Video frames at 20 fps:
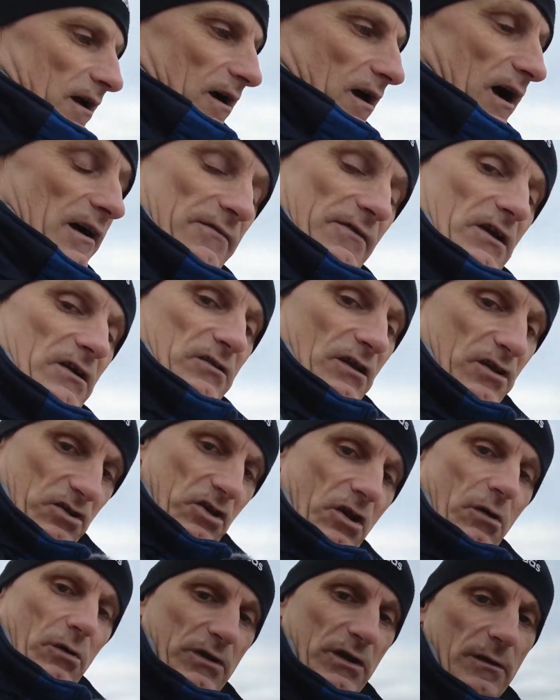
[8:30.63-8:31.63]
I've actually
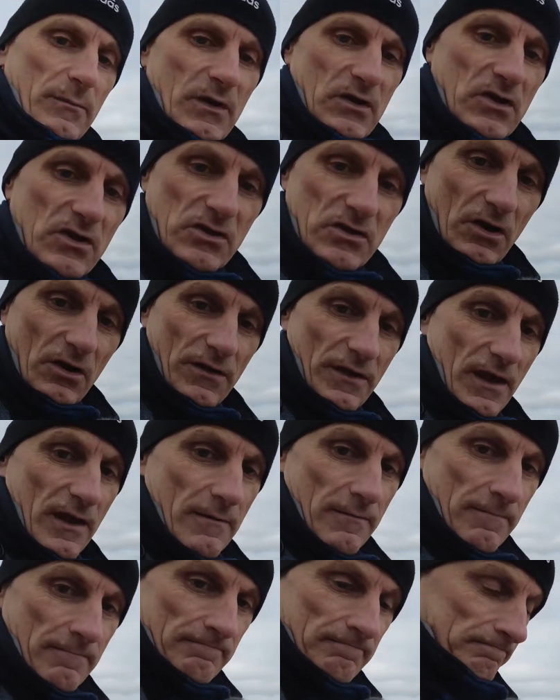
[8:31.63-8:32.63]
sold images on
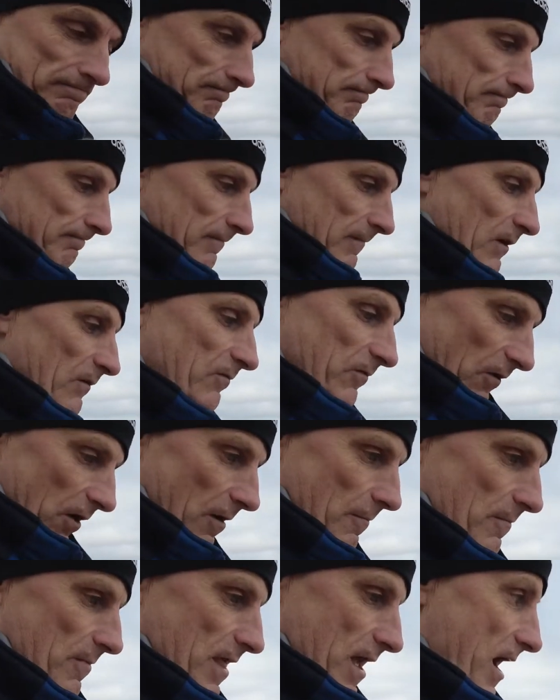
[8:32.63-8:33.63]
there.
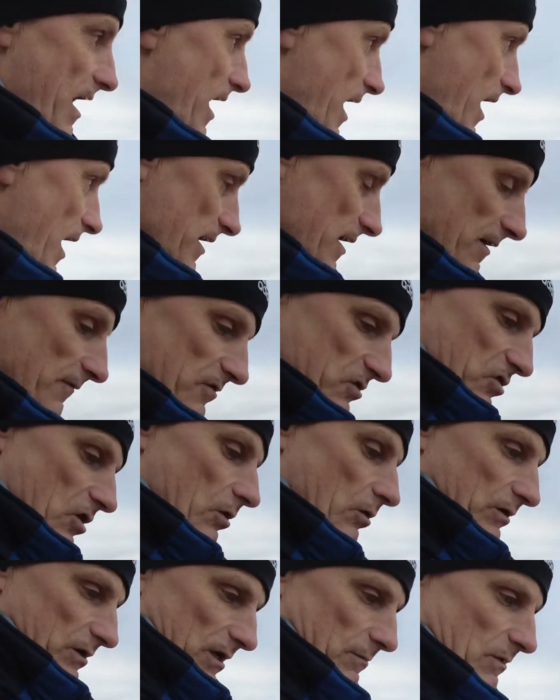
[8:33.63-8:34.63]
From there, I have
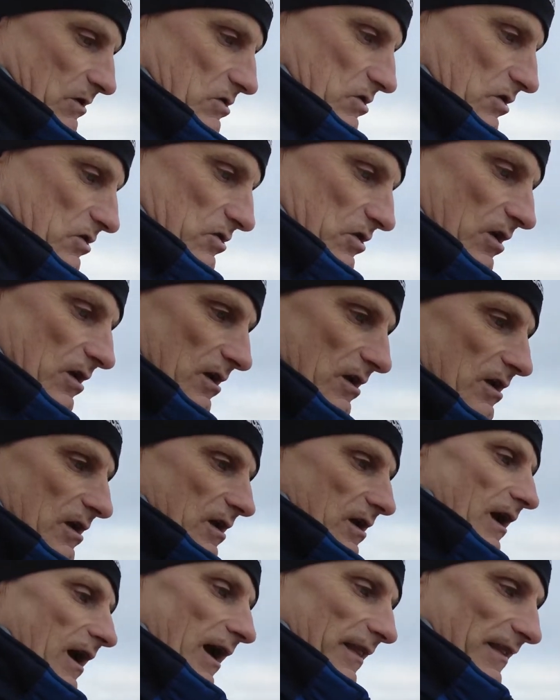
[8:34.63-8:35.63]
sold images,
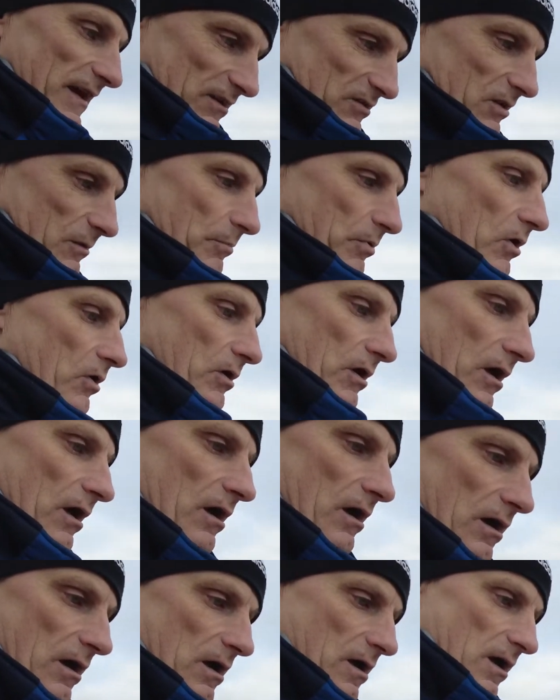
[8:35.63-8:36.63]
and that's the point.
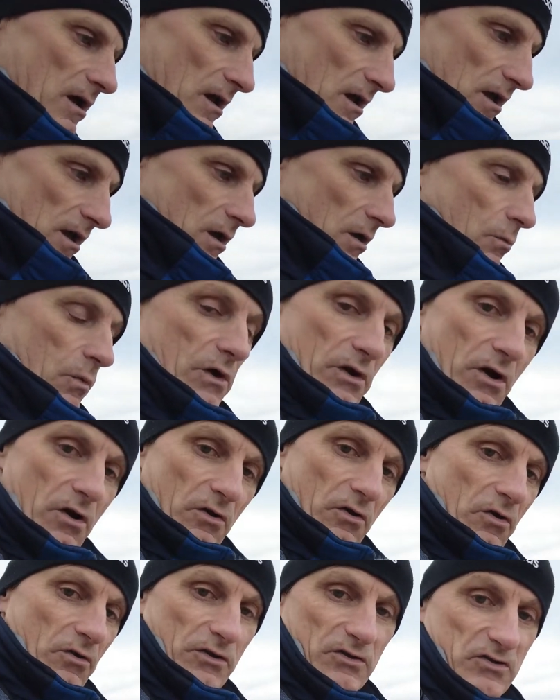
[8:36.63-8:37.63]
We're not
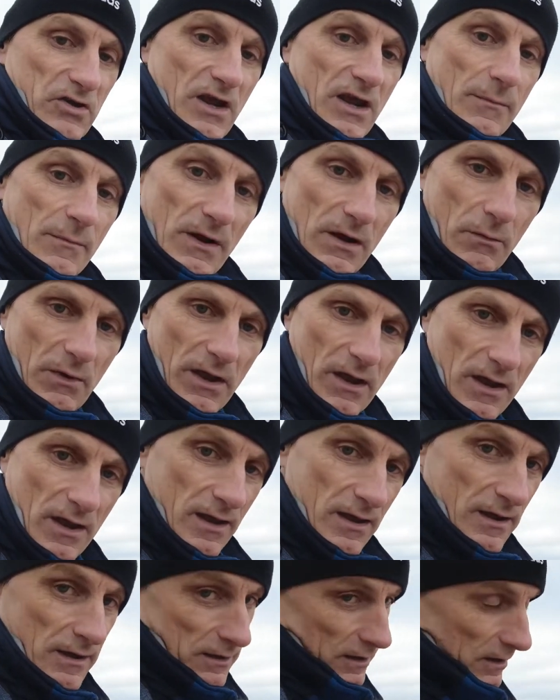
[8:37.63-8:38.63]
all the same, are we?
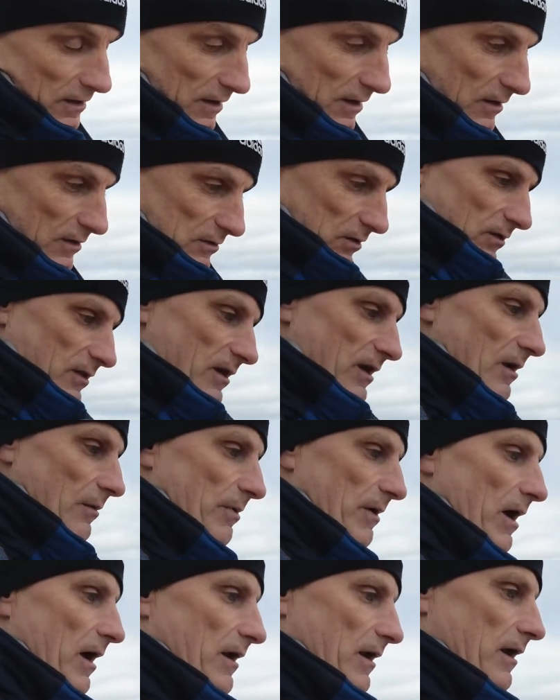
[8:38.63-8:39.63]
So think
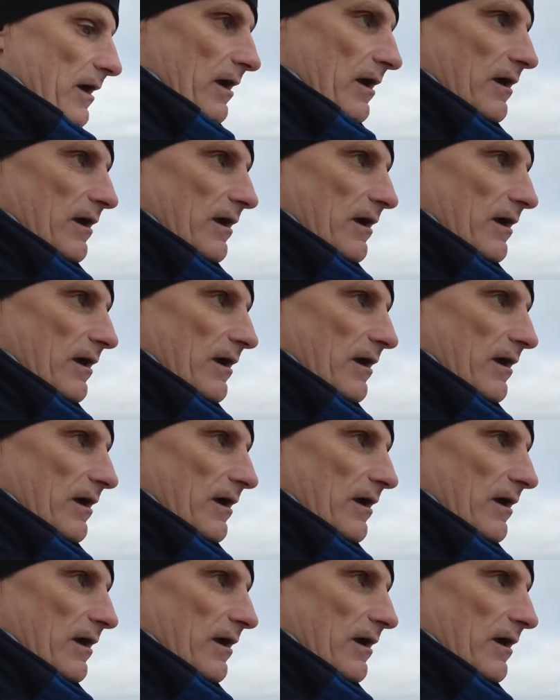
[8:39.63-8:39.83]
about it.